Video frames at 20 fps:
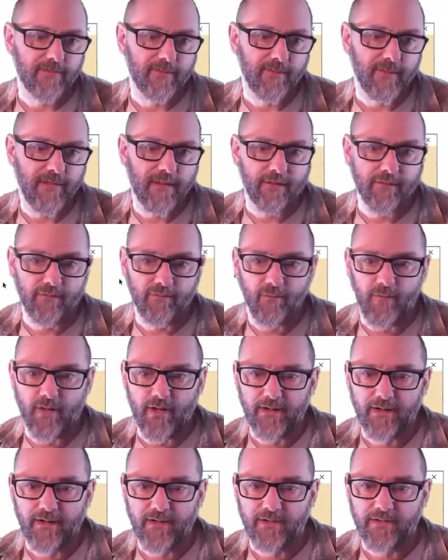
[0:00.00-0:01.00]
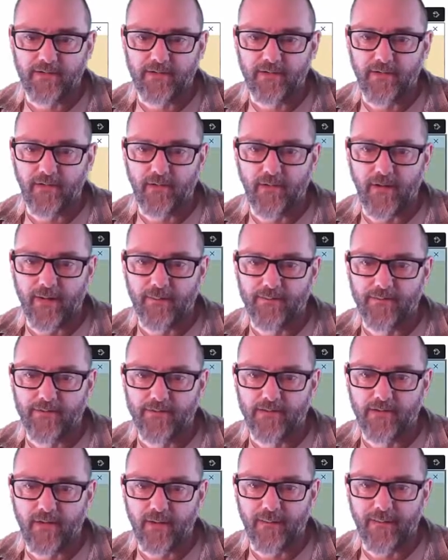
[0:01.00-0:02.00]
with a payout of 1 because the
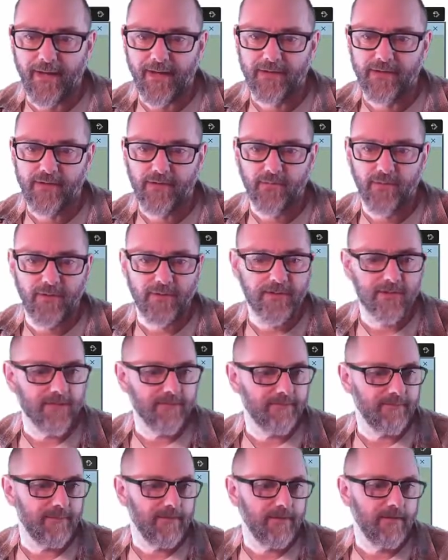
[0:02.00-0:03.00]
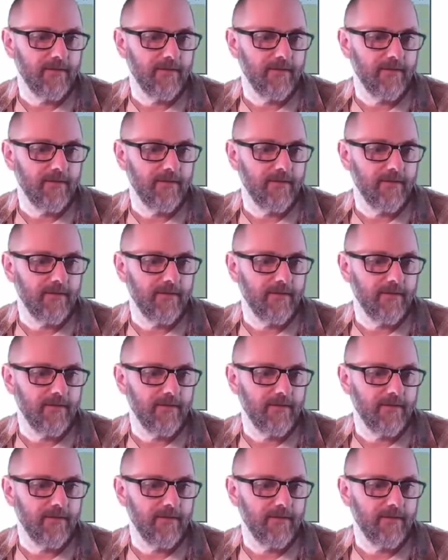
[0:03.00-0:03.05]
grapes are matched twice.